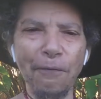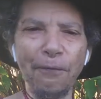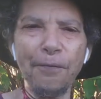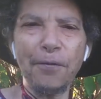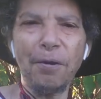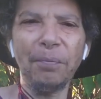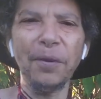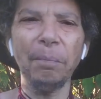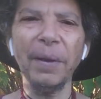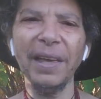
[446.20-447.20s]
from
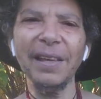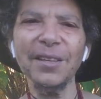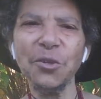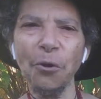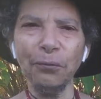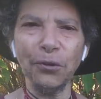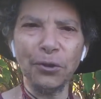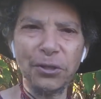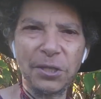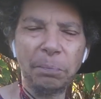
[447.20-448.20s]
the base of
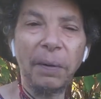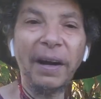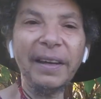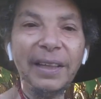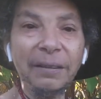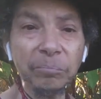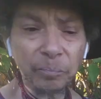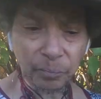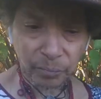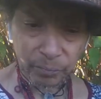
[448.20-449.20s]
your spine.
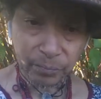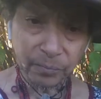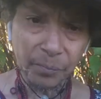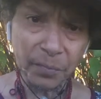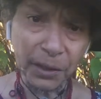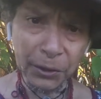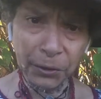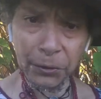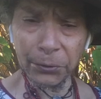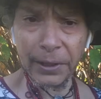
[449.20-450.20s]

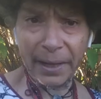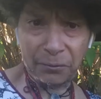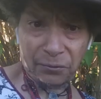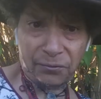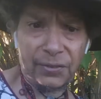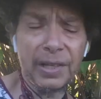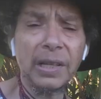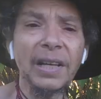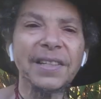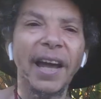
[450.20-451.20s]
You can
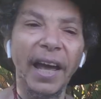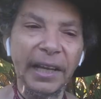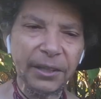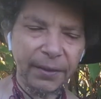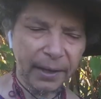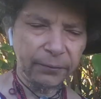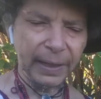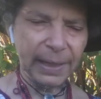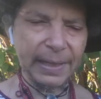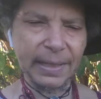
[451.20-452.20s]
feel it, you can
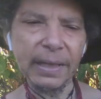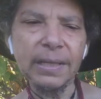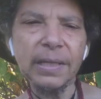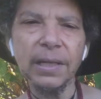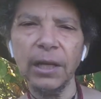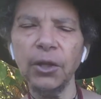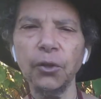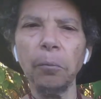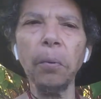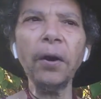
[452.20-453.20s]
really sense it in
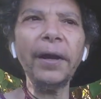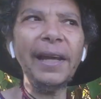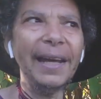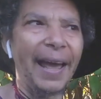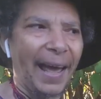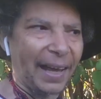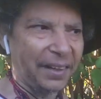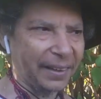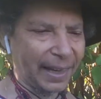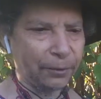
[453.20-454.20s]
your body, and
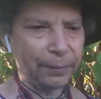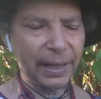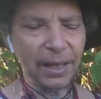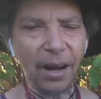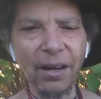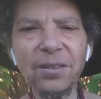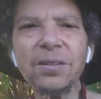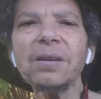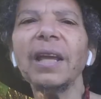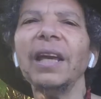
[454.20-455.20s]
you can really
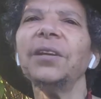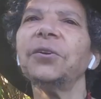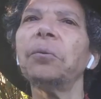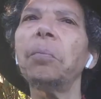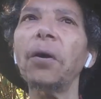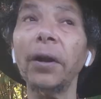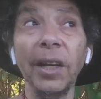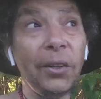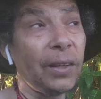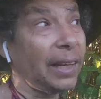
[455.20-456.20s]
undulate your body.
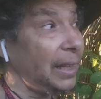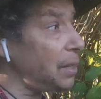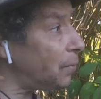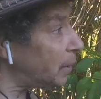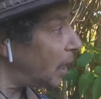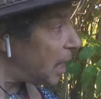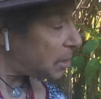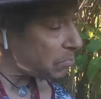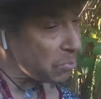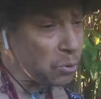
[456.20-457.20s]
You can even
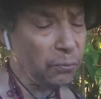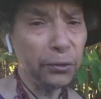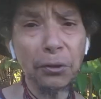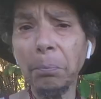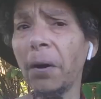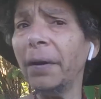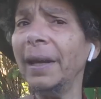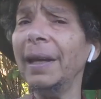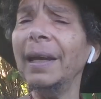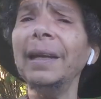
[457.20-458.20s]
move your body
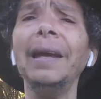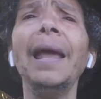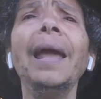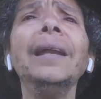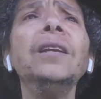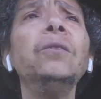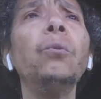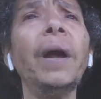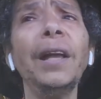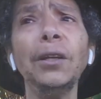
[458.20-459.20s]
in any
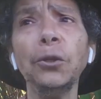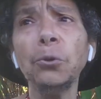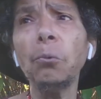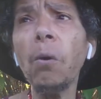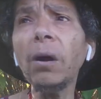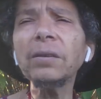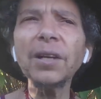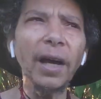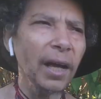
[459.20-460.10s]
way you want.